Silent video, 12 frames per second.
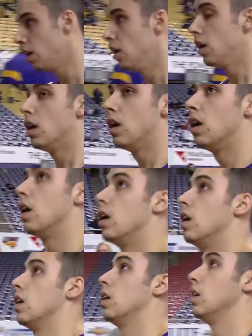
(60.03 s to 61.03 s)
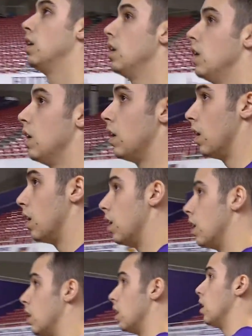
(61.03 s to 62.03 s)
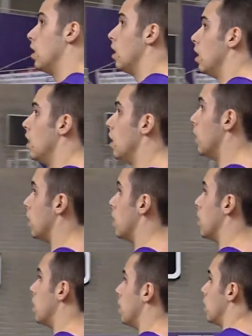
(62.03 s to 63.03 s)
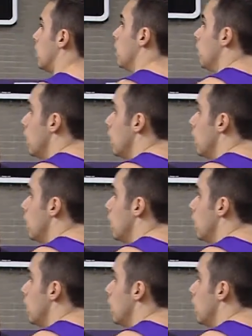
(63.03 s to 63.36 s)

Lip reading: Steele say, you know, when you want to do something, if you're